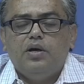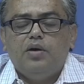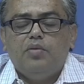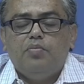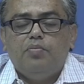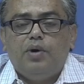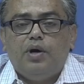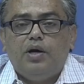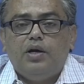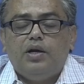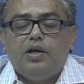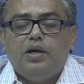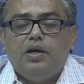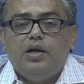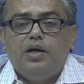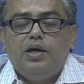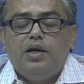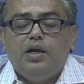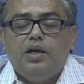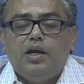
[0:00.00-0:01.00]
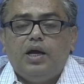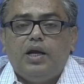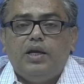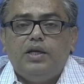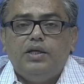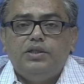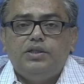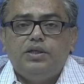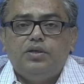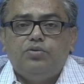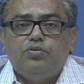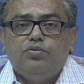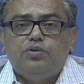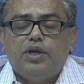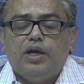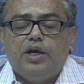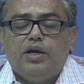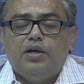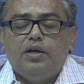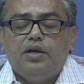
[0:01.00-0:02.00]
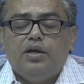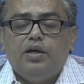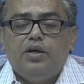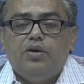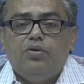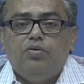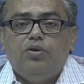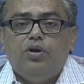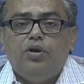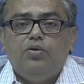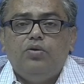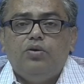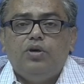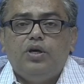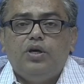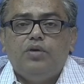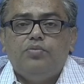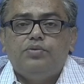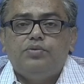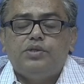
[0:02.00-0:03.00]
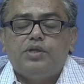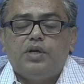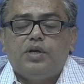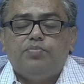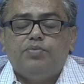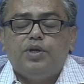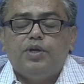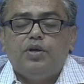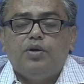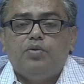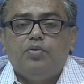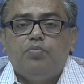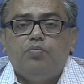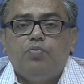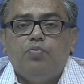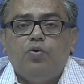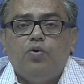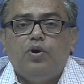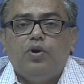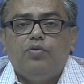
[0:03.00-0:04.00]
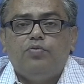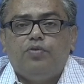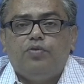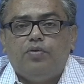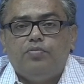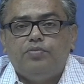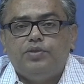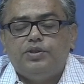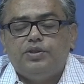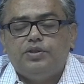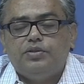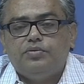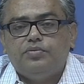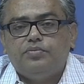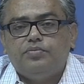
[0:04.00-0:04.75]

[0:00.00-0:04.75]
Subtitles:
But in addition to that, you need to give something more information,